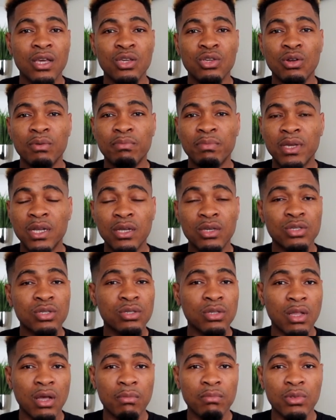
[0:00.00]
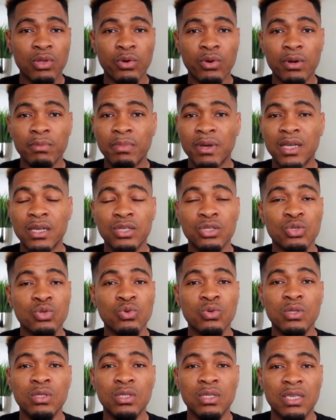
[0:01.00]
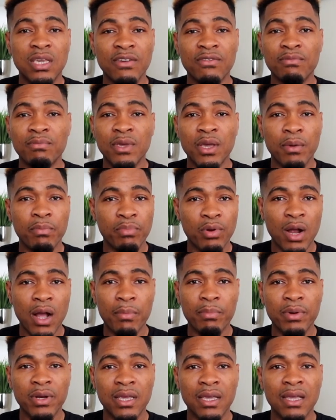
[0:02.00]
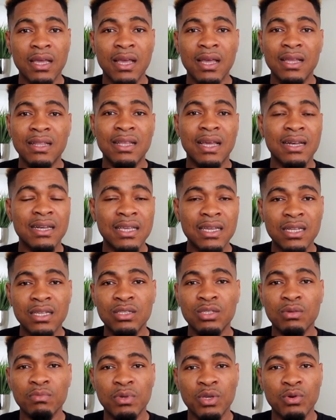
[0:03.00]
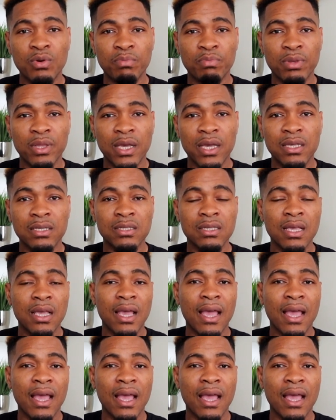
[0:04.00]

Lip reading: you're being a slumlord because you give me a property that needed to be replaced